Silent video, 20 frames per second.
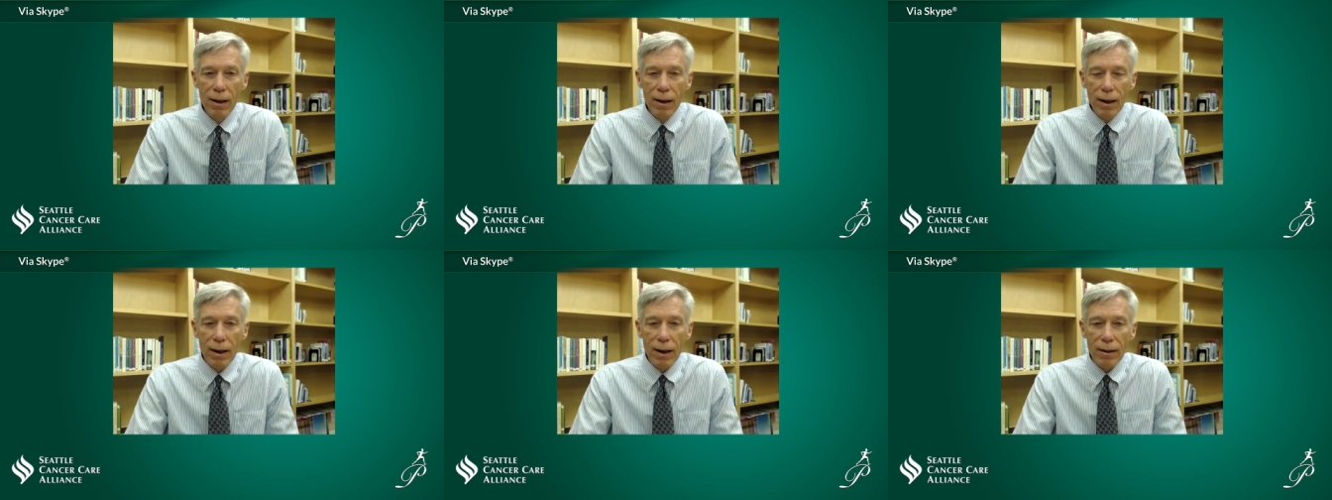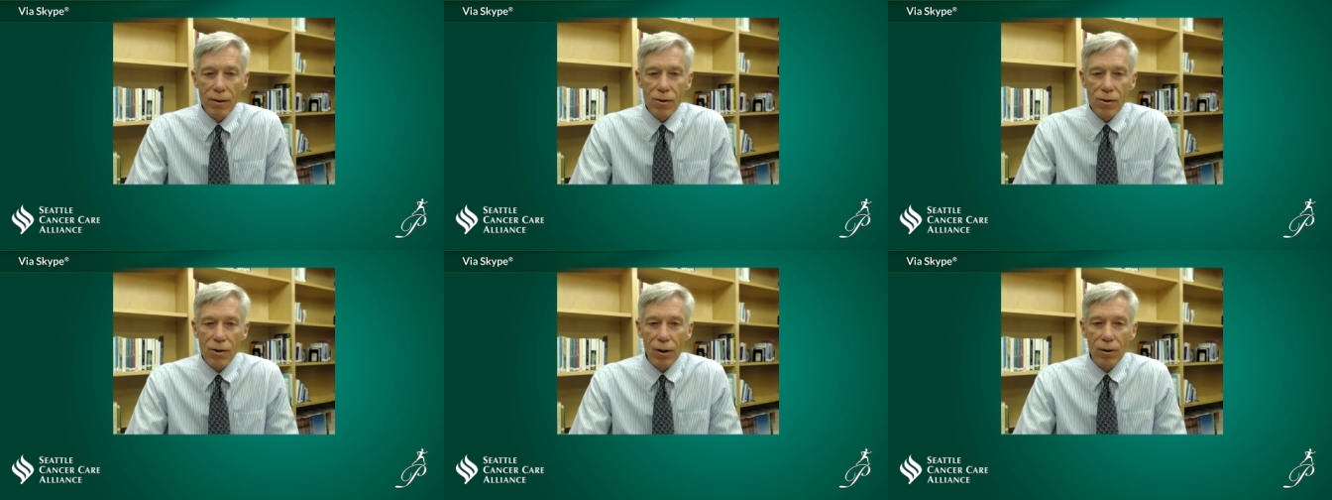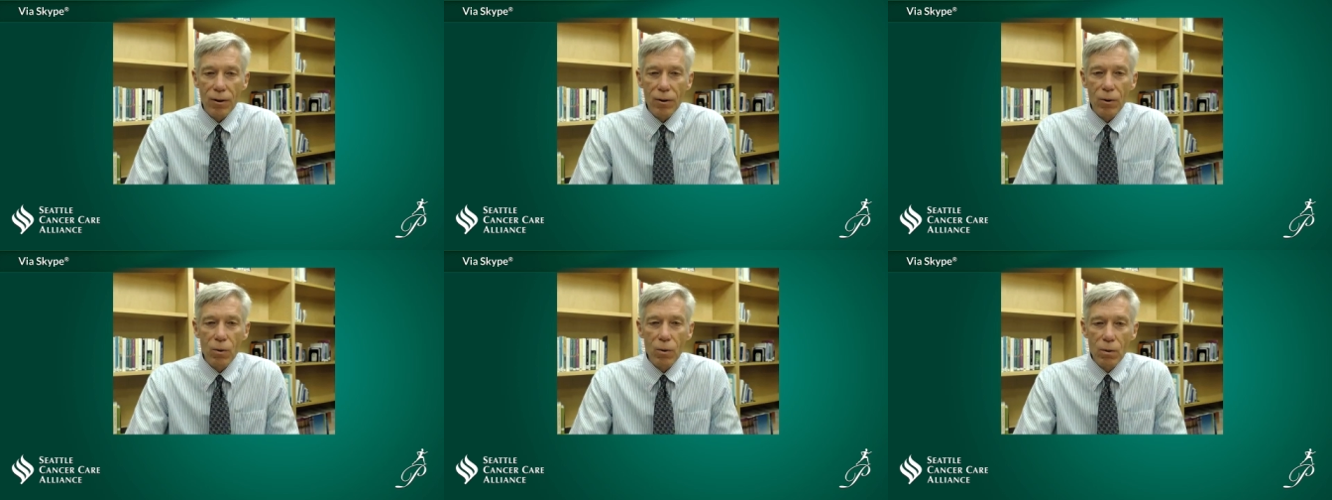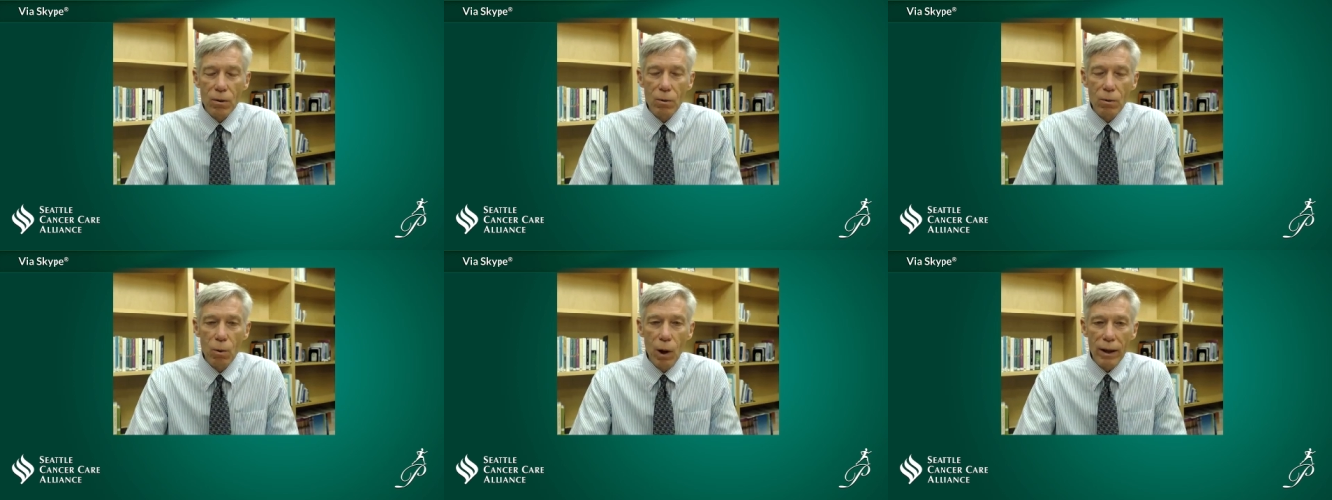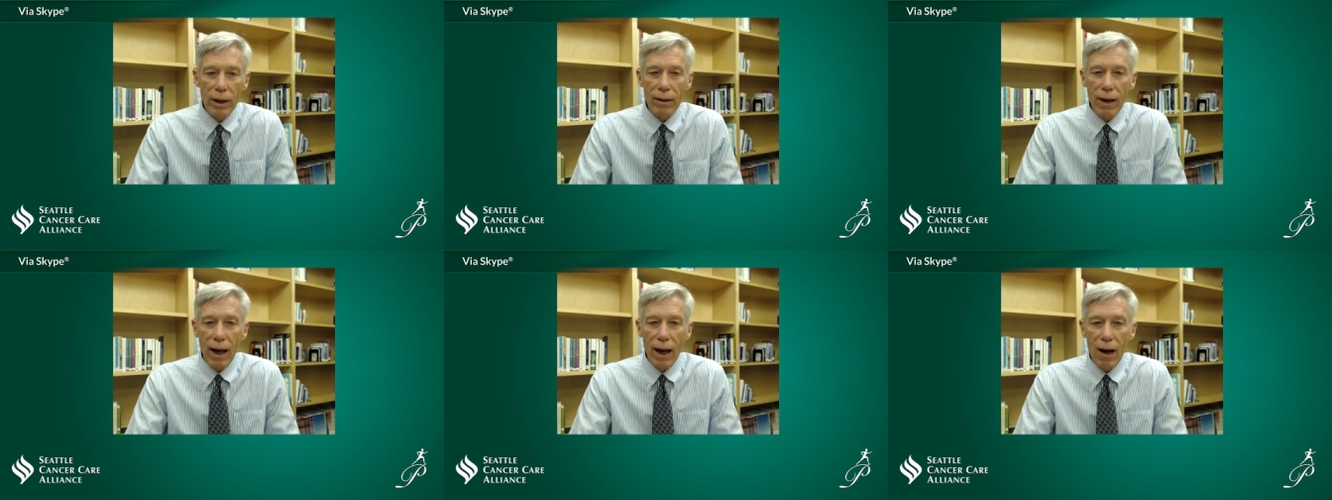And so,
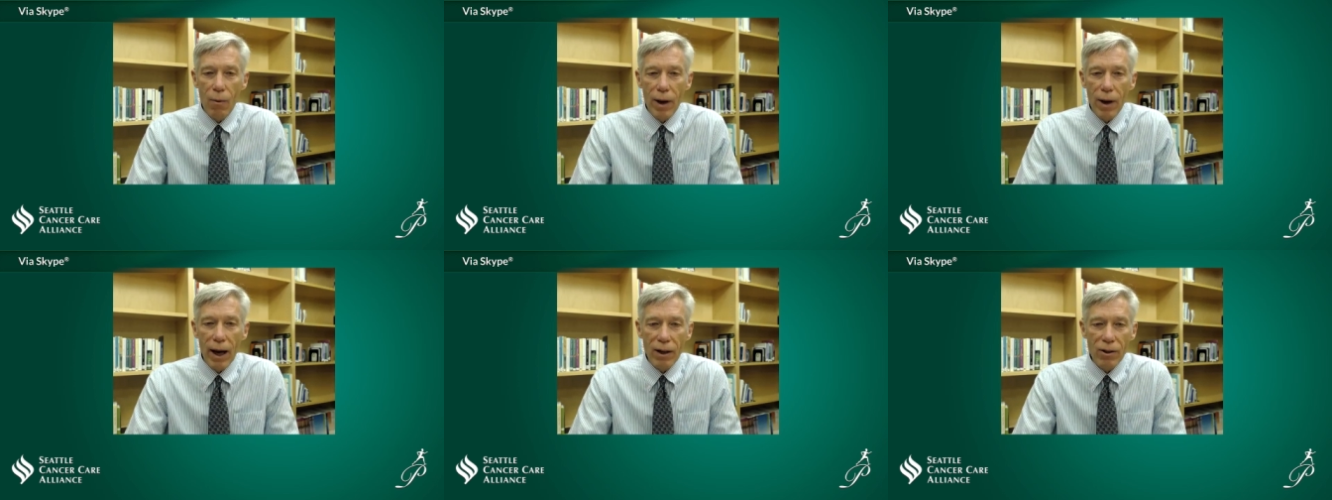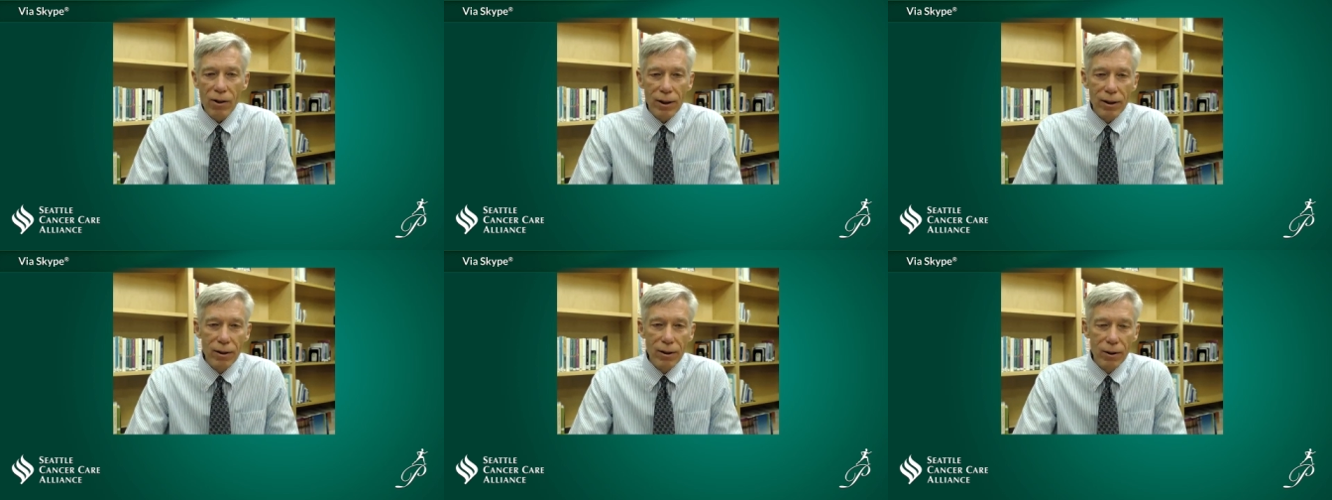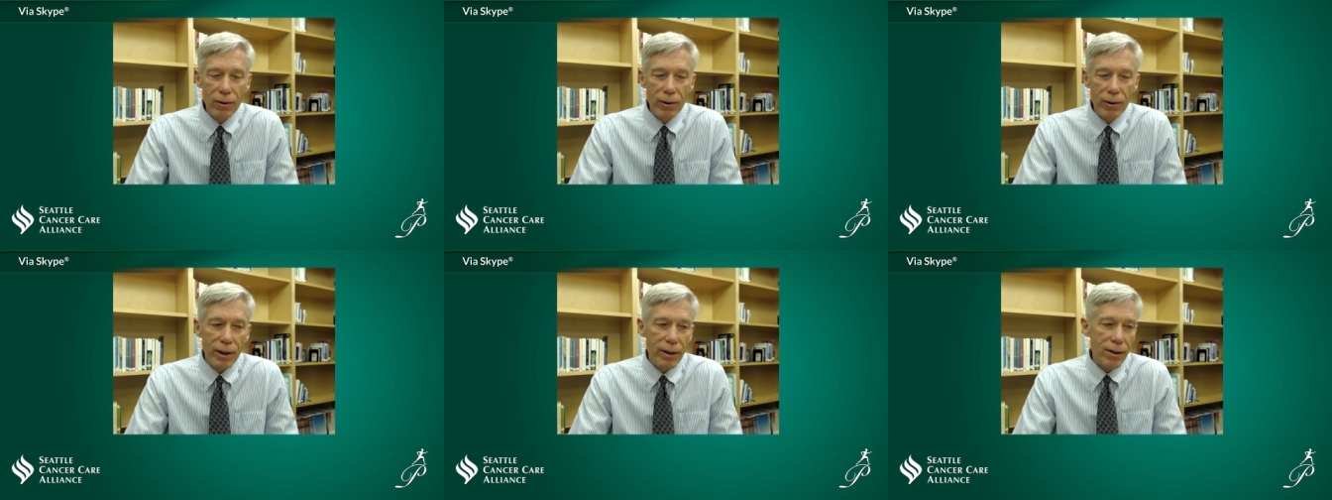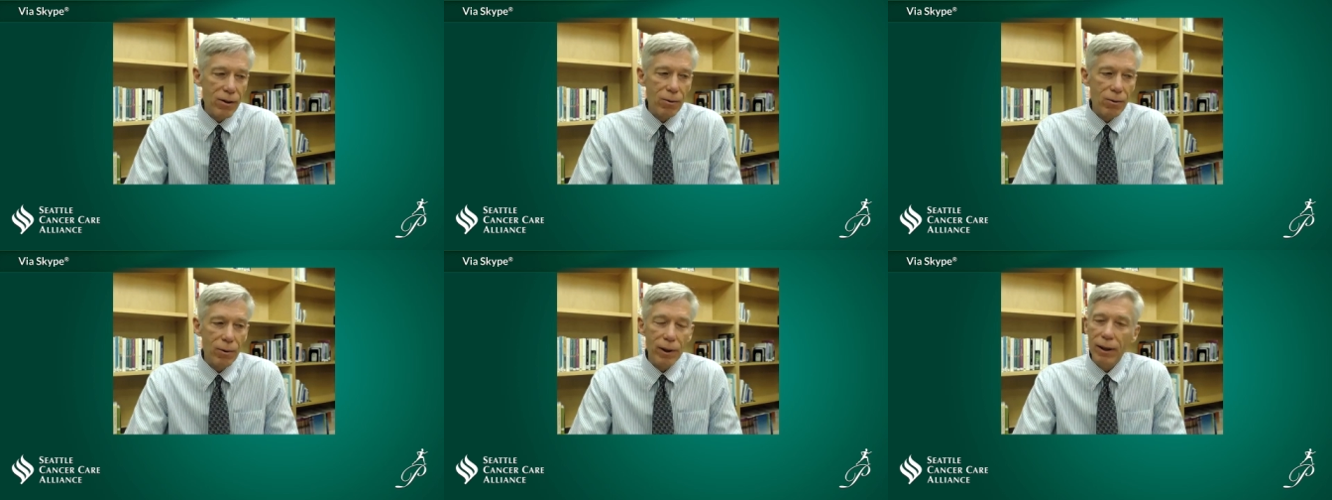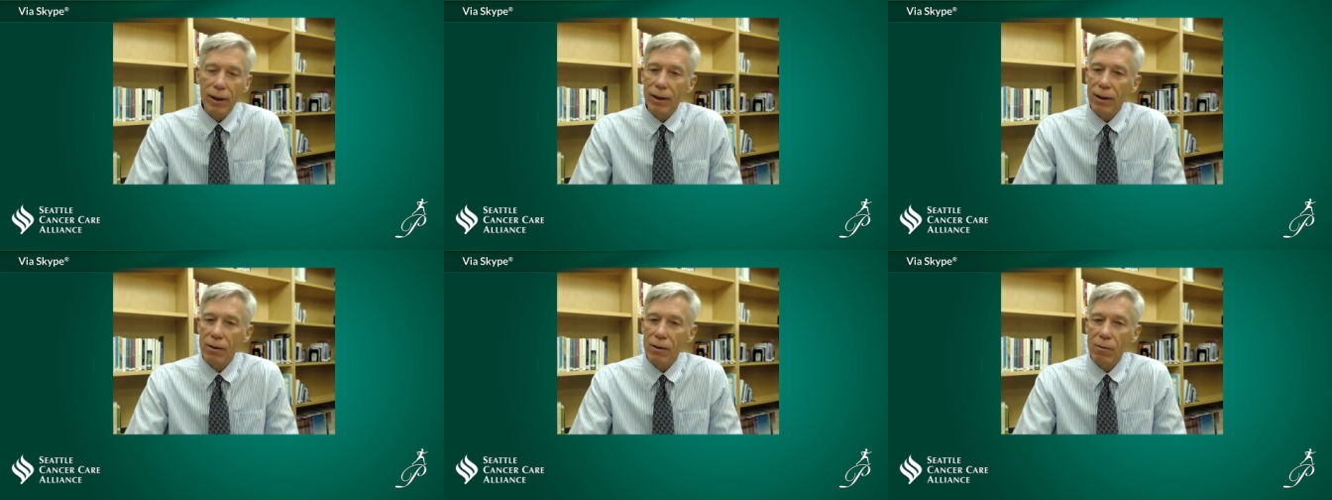what, how we actually do it is
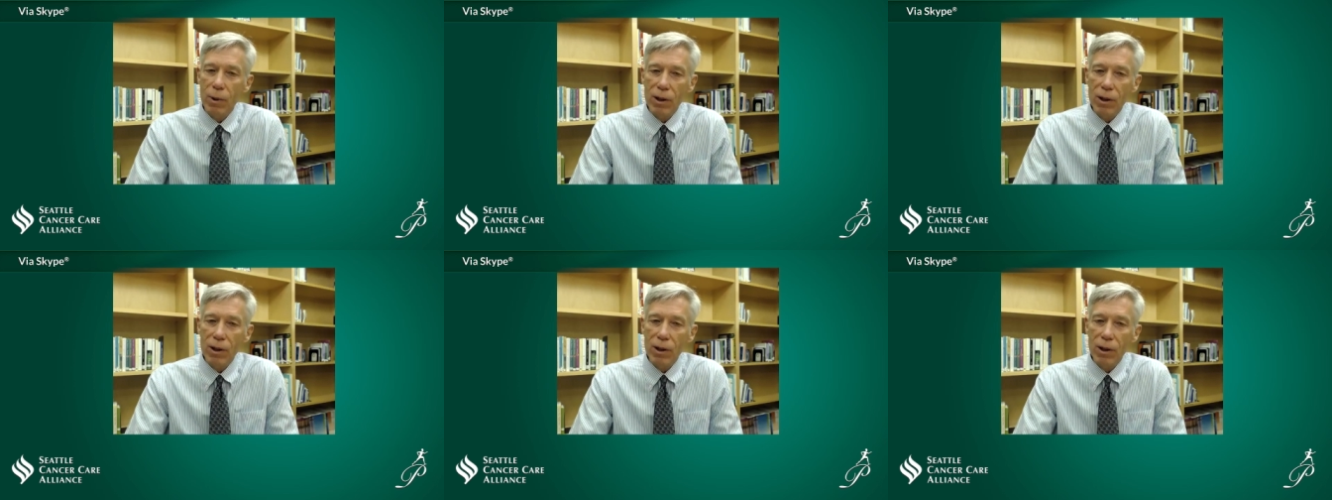we,